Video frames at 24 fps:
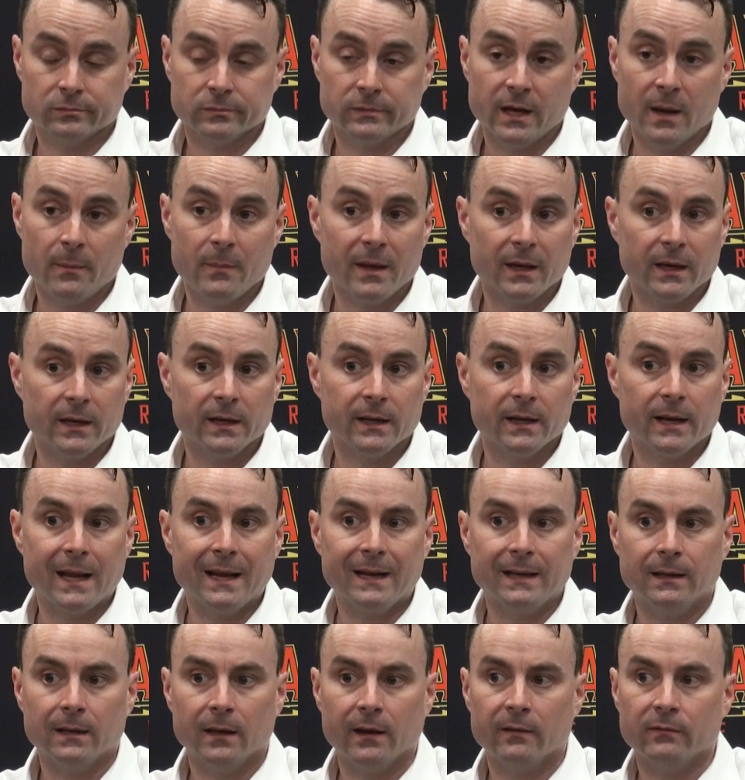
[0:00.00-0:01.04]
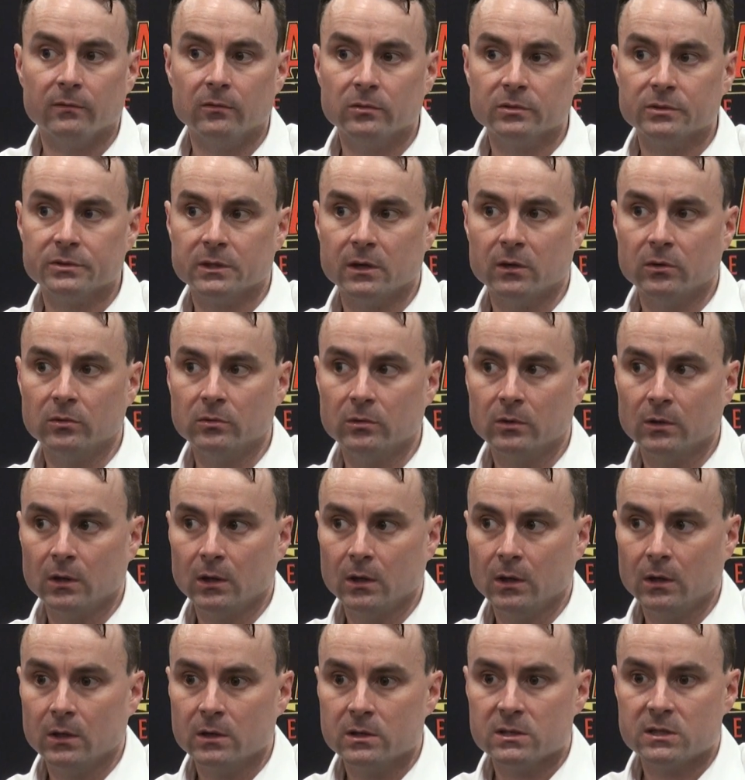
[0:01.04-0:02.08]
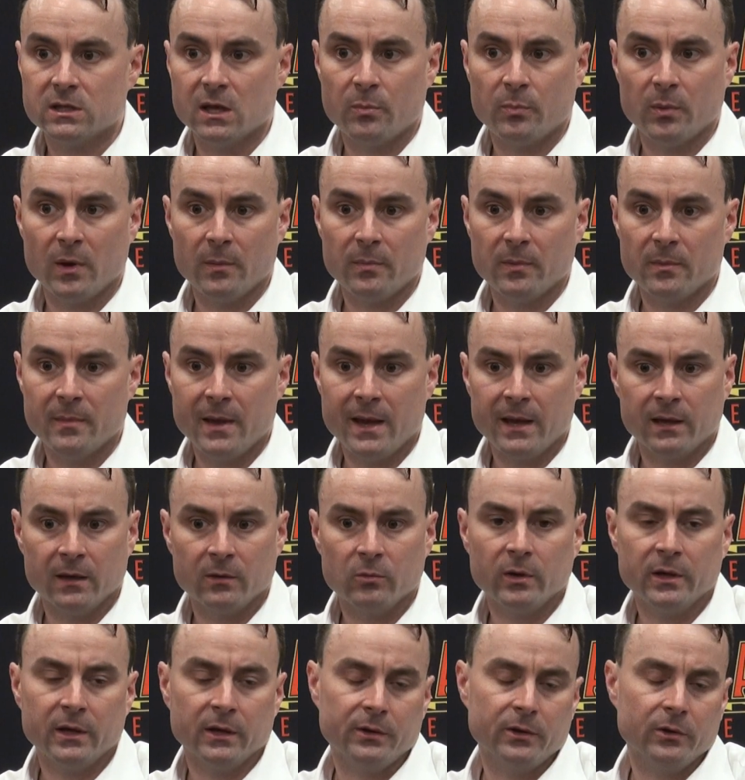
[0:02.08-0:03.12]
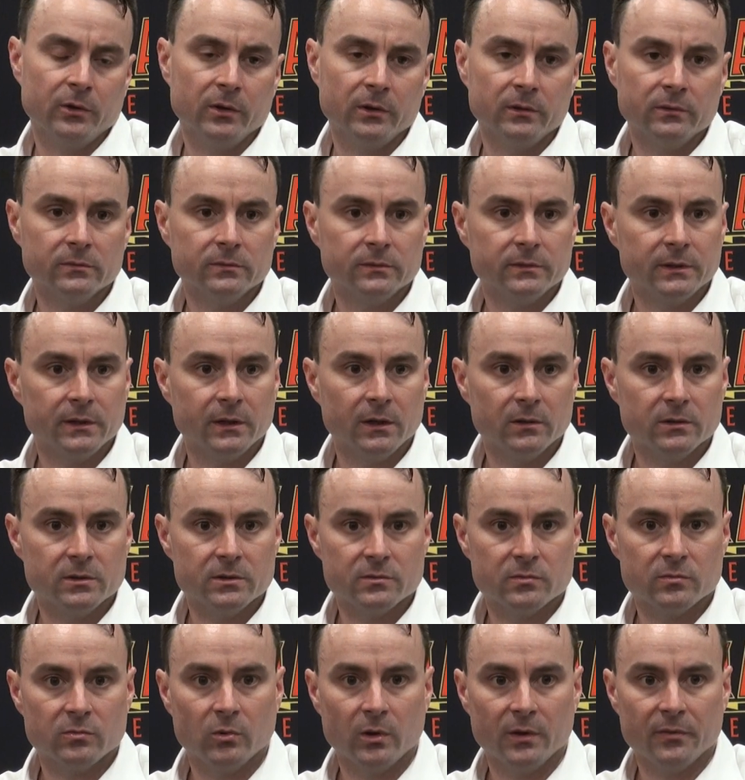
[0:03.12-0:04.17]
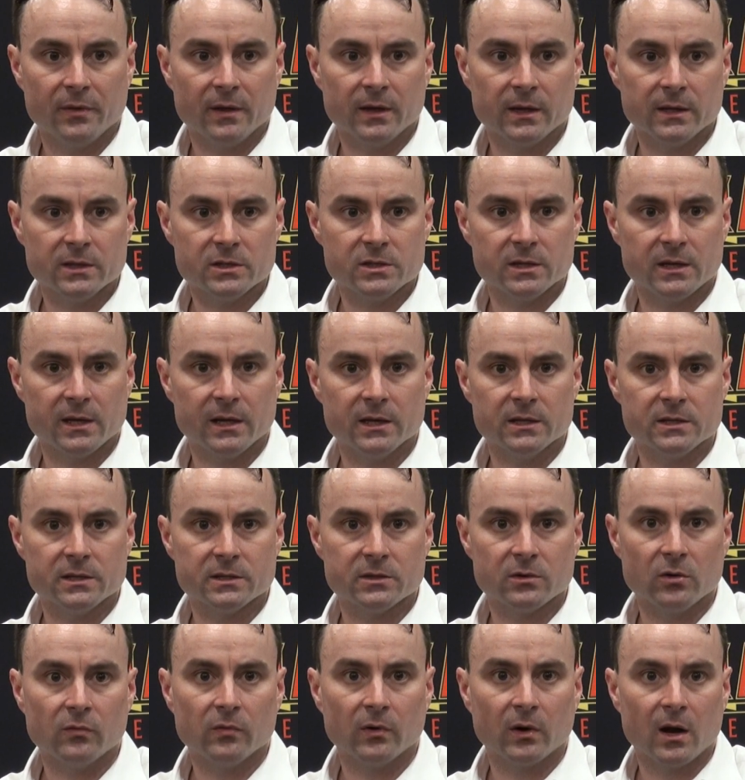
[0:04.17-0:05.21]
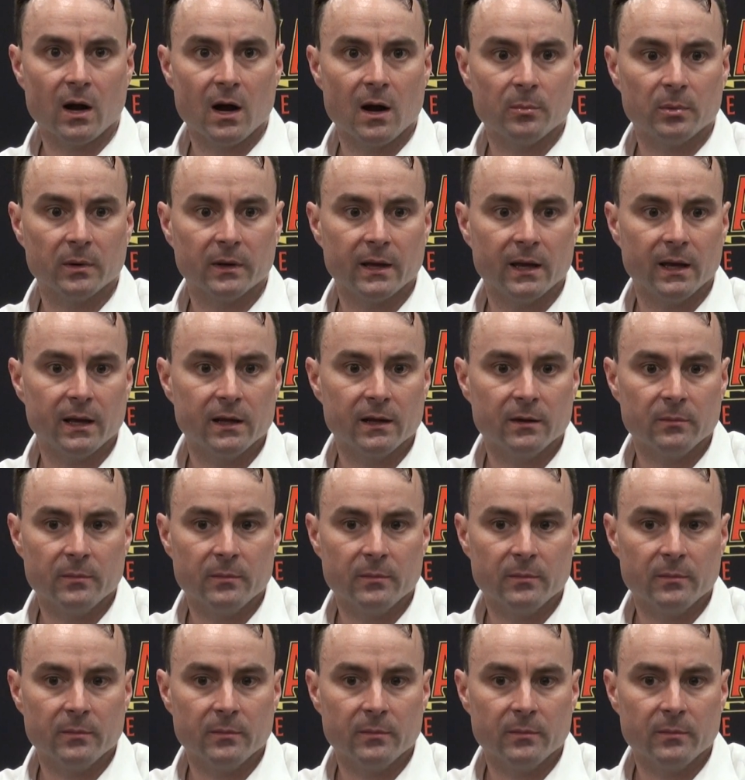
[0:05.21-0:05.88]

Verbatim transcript: Not making it at any level. So step up and make it, we can do it. You know, one thing is you can't just overcomplicate it